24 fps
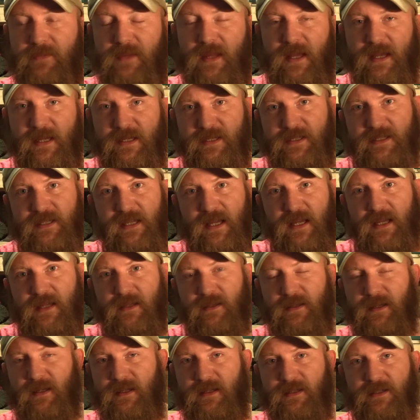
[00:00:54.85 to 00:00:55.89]
has
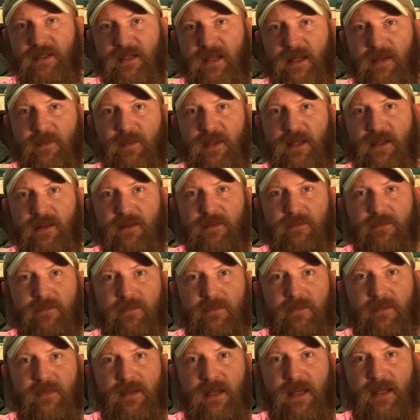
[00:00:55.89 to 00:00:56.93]
said in a statement
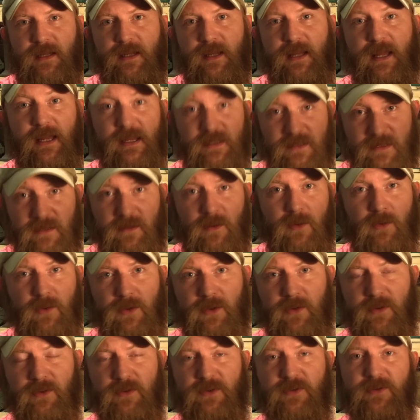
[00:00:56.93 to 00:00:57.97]
that his
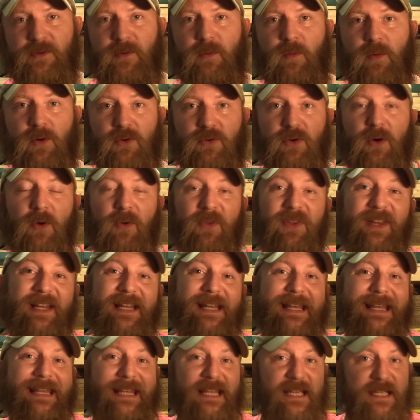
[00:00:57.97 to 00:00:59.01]
lawyers were told
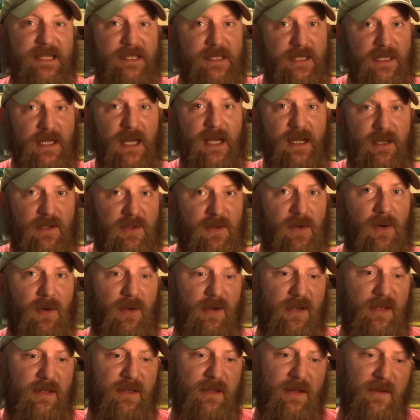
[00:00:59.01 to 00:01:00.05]
that he's not a
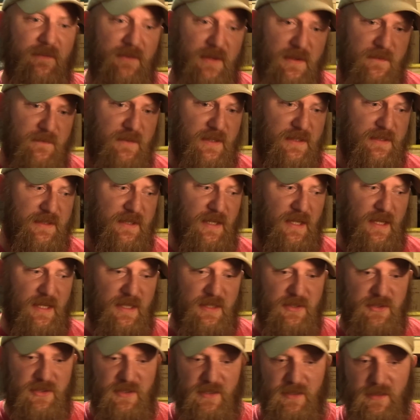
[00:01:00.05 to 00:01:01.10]
target of the
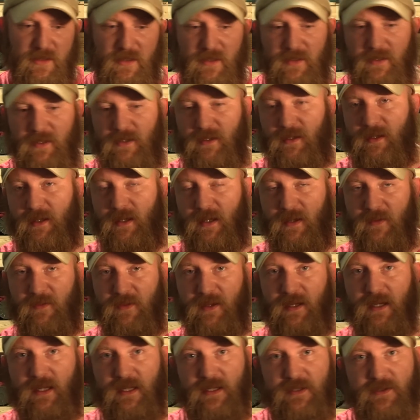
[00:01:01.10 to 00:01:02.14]
investigation
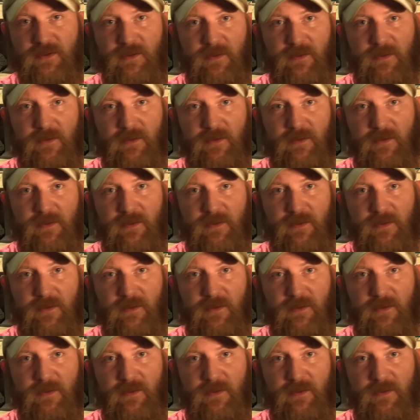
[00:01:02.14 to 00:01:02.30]
and that he's